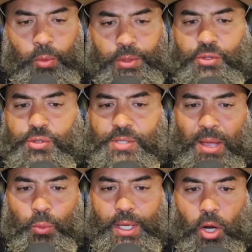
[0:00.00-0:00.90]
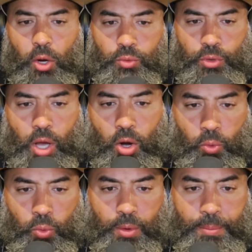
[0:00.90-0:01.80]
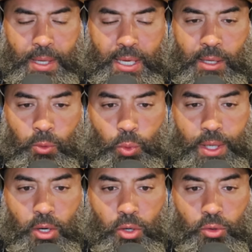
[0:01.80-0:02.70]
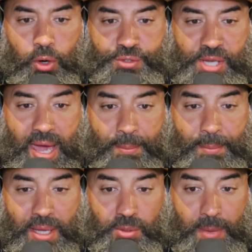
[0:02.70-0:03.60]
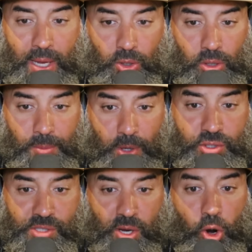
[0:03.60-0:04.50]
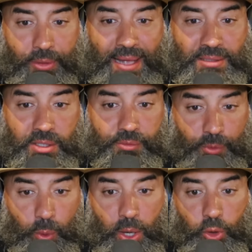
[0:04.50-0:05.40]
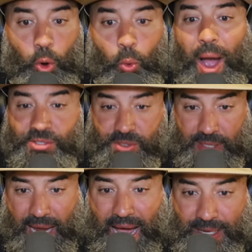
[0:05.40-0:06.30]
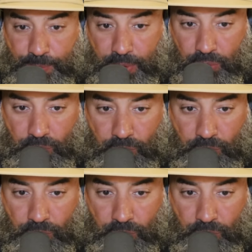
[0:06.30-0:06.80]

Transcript: Well, when you say we don't know, meaning we don't know if she had a med- medical emergency or that's confirmed. We don't know why she's in the hospital.